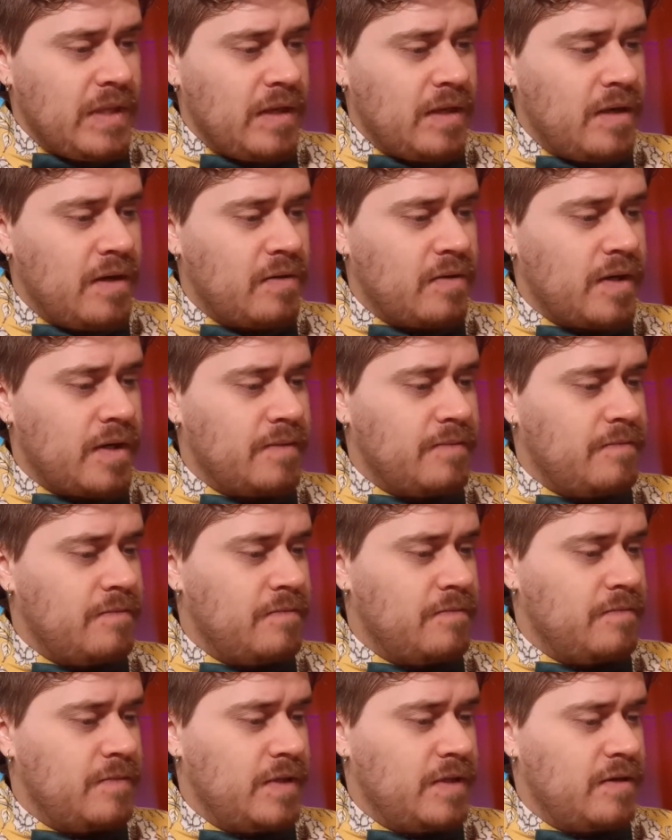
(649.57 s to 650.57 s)
Okay,
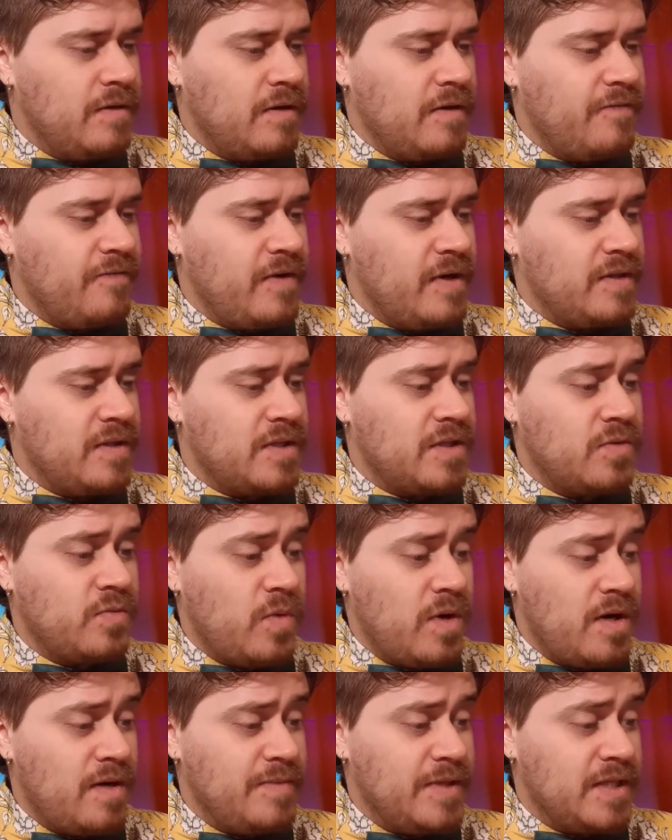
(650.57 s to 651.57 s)
then you're going to find the
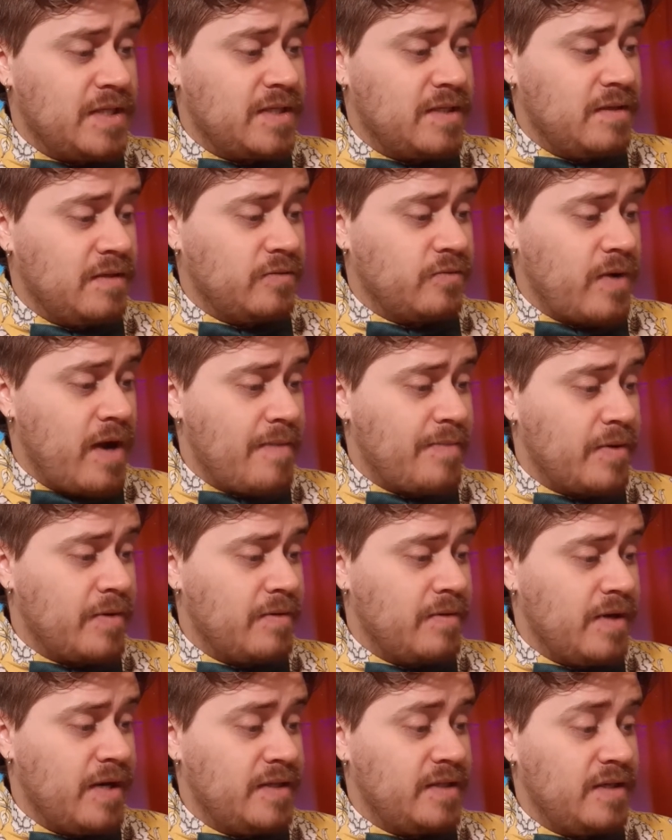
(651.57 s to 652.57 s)
swab and the sealed wrapper,
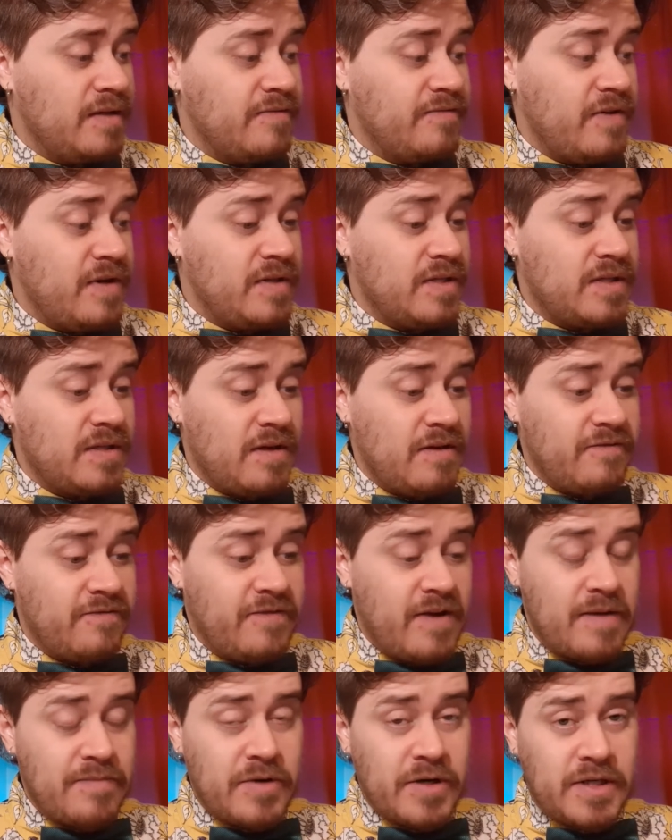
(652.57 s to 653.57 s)
identify the soft
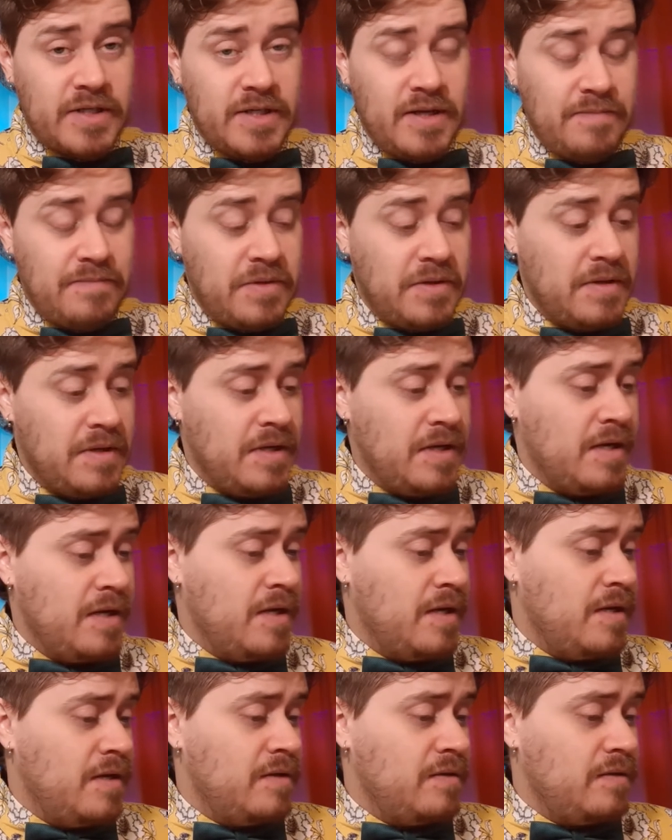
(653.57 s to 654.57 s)
fabric tip.
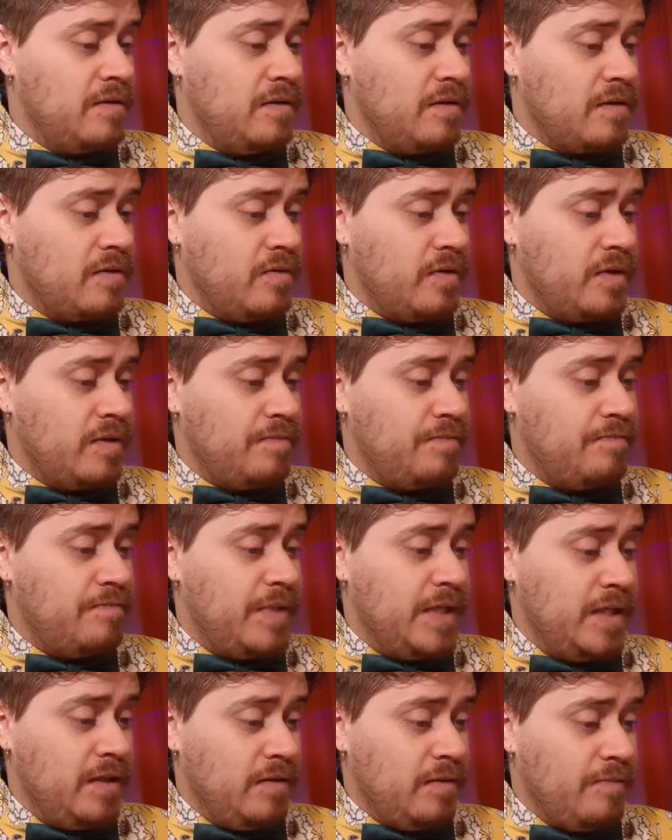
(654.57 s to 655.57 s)
You're going to
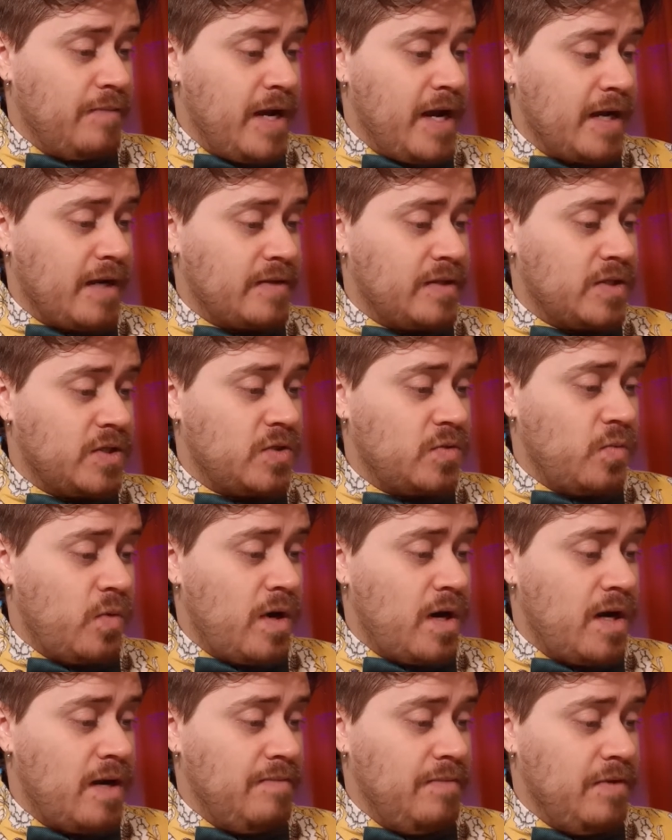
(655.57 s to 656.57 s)
peel back the
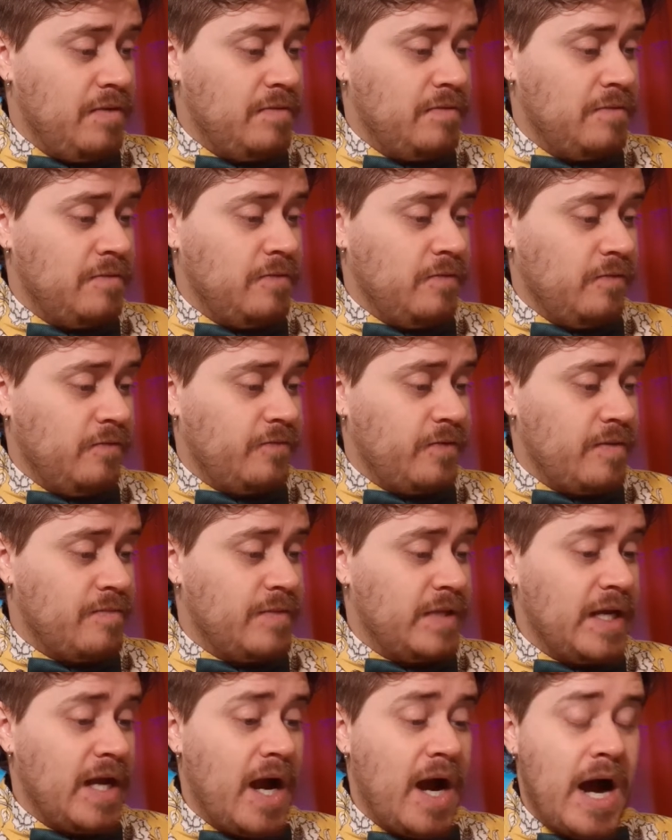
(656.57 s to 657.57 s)
swab from
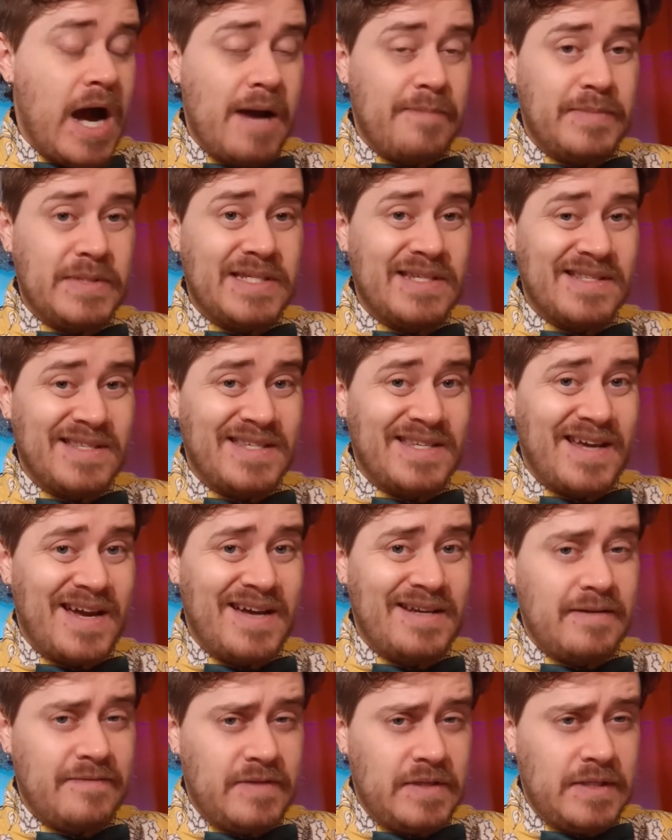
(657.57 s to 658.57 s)
the opposite
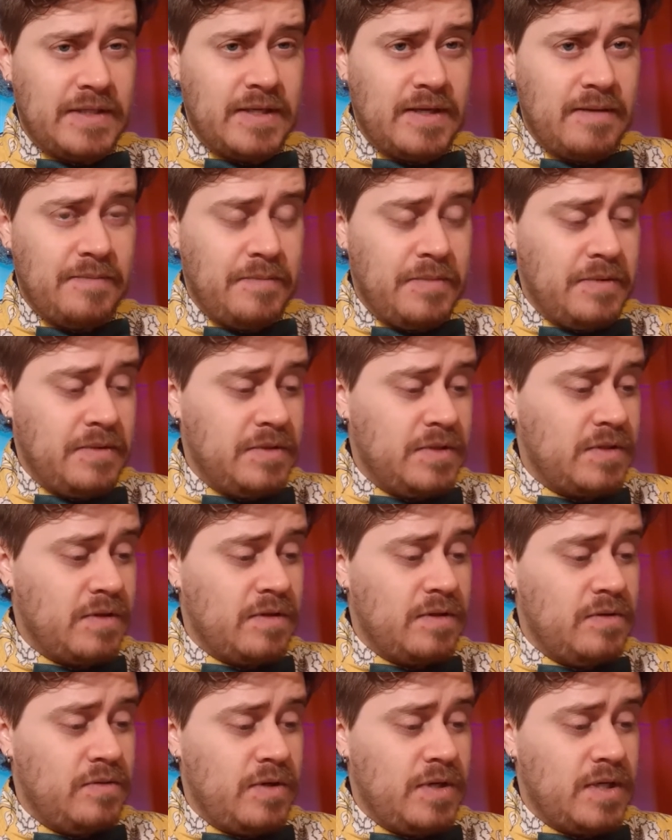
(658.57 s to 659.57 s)
side of the tip so that
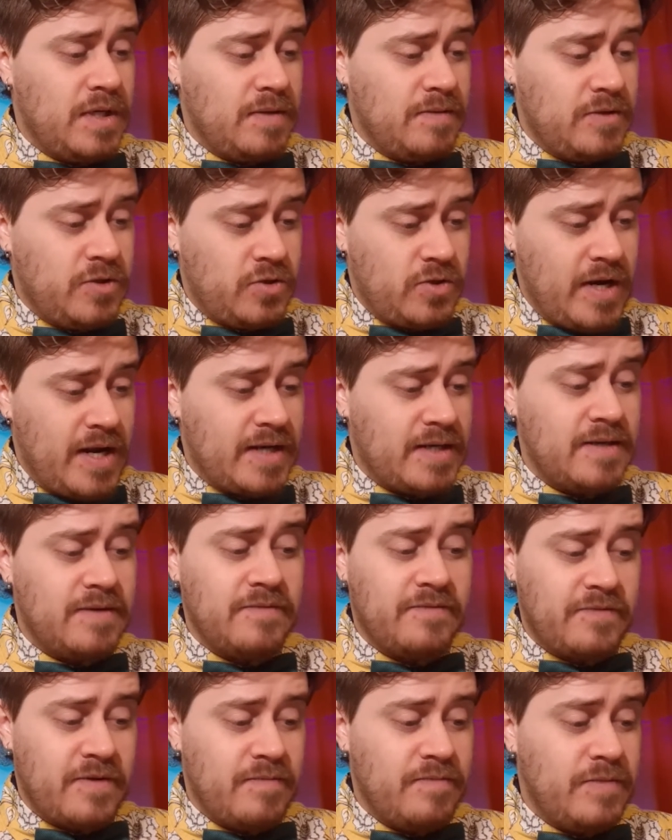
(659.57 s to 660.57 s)
you can extract it
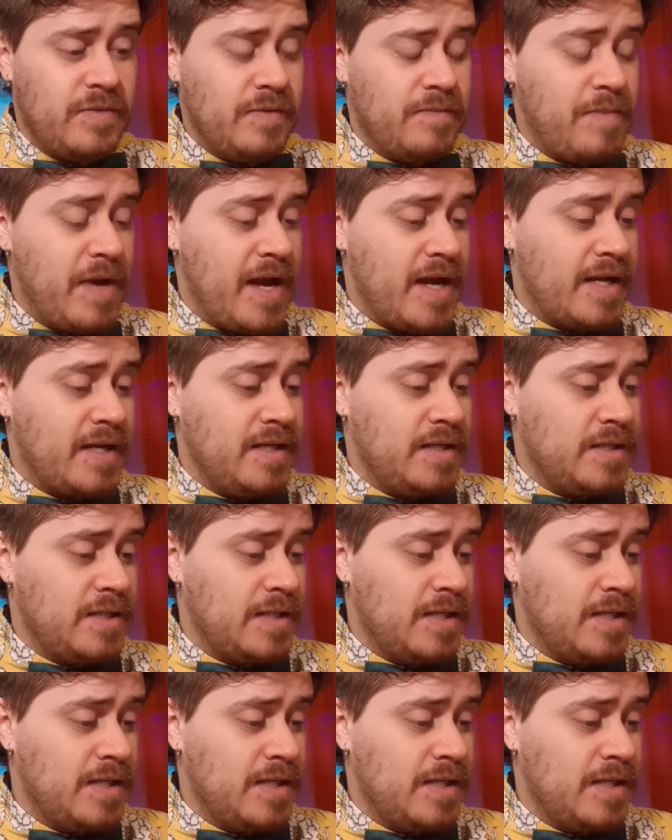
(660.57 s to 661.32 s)
from the package.